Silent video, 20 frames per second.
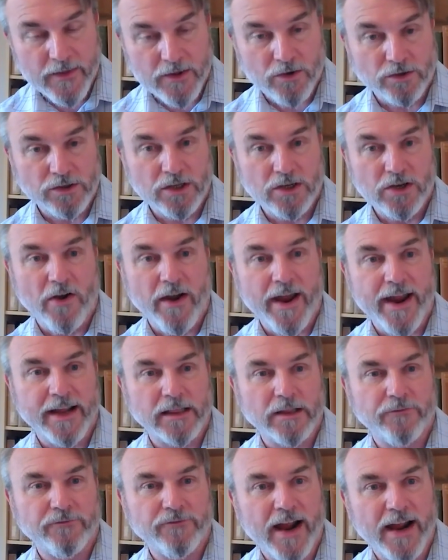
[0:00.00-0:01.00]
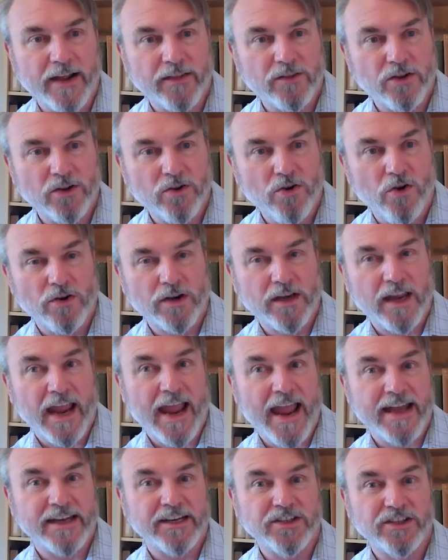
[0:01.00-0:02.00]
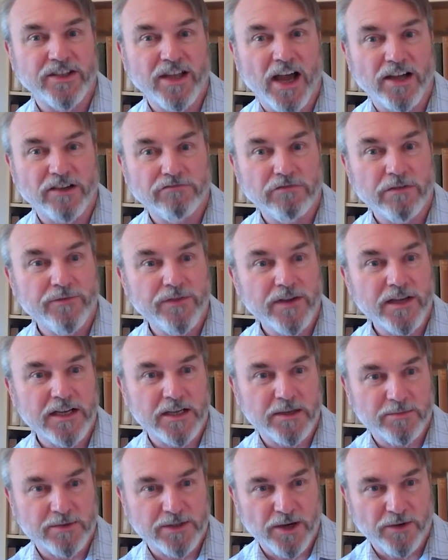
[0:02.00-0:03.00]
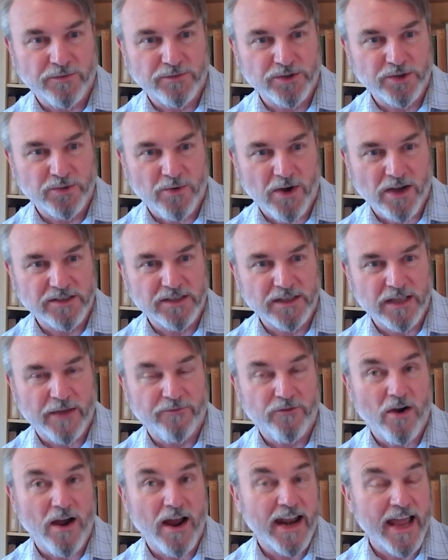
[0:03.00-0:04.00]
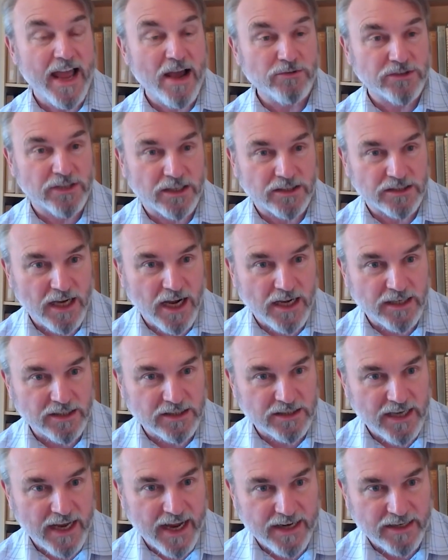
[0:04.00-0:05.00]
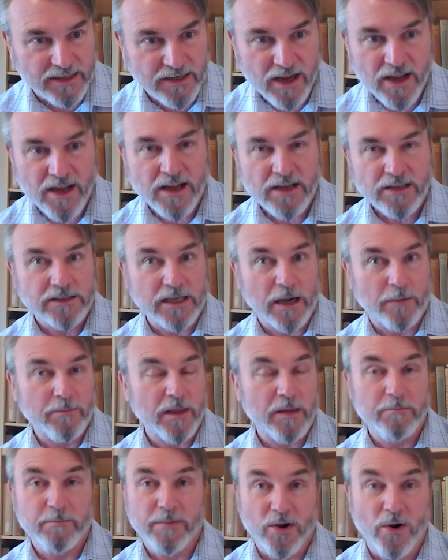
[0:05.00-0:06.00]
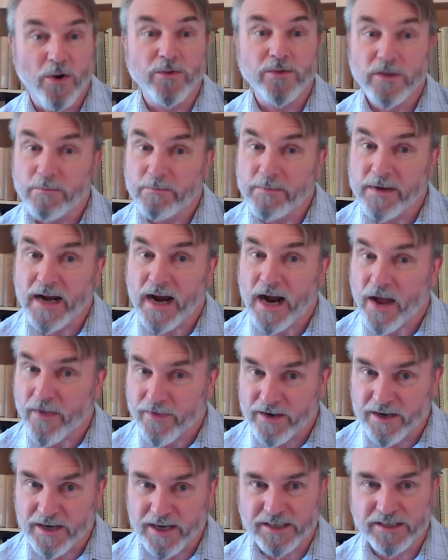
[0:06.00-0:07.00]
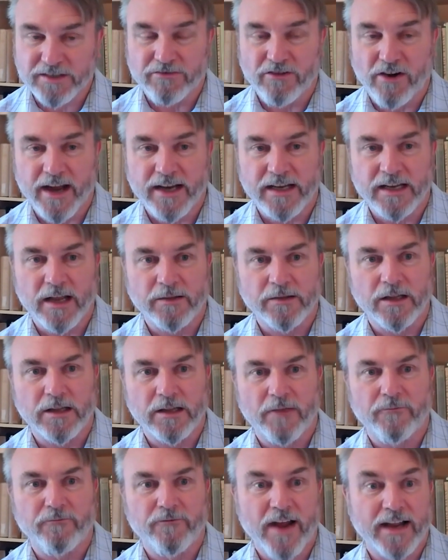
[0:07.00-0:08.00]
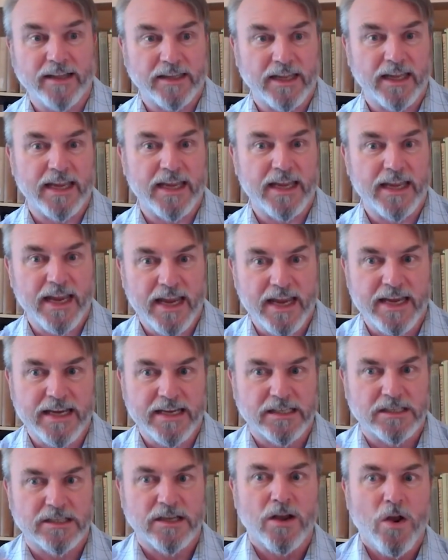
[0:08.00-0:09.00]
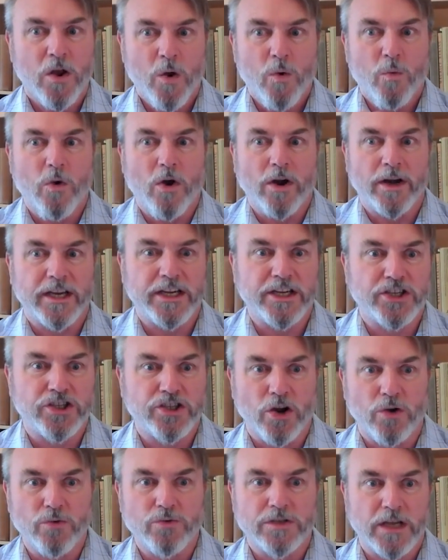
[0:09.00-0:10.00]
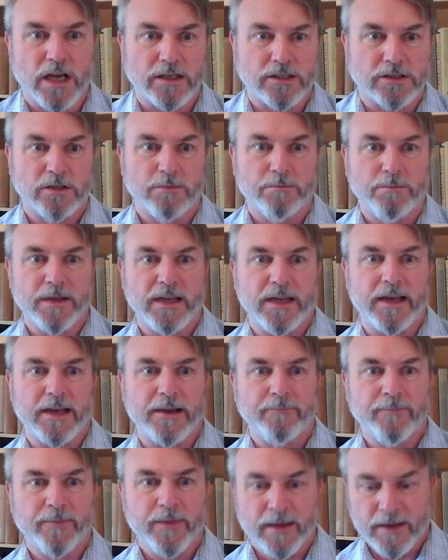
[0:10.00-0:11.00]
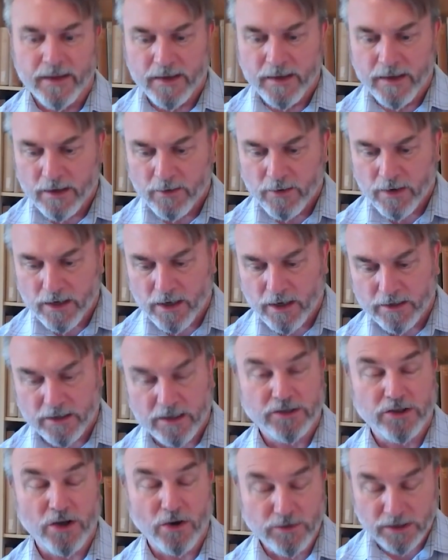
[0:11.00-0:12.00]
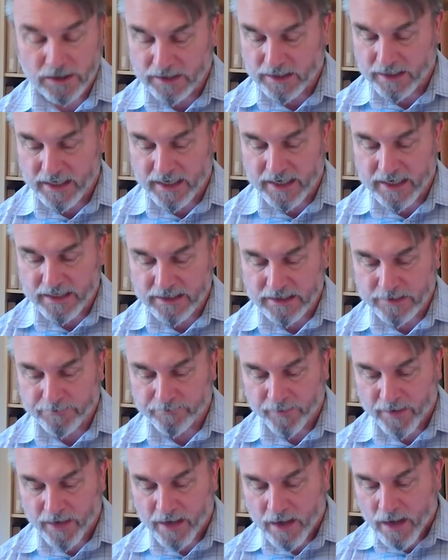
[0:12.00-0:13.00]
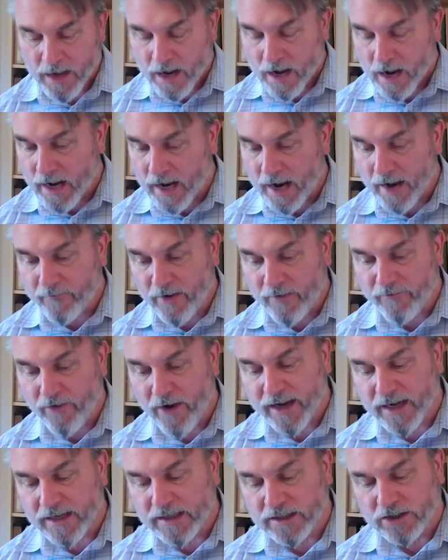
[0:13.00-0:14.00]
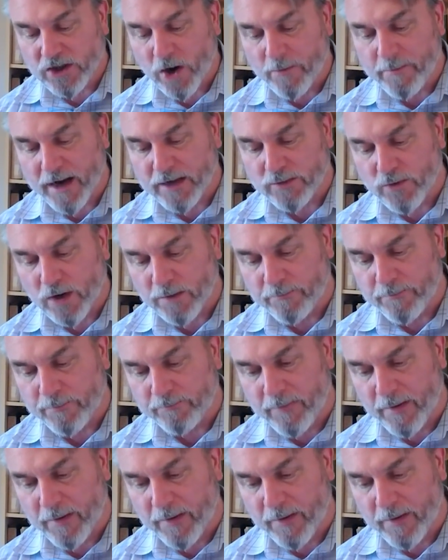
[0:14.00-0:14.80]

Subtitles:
then you're denying the fact that God can and does reveal himself to us, and therefore allows us to understand something beyond the mere otherness, right? The fact that he is what he shows us to be, that shows us he is. If I could just go back to what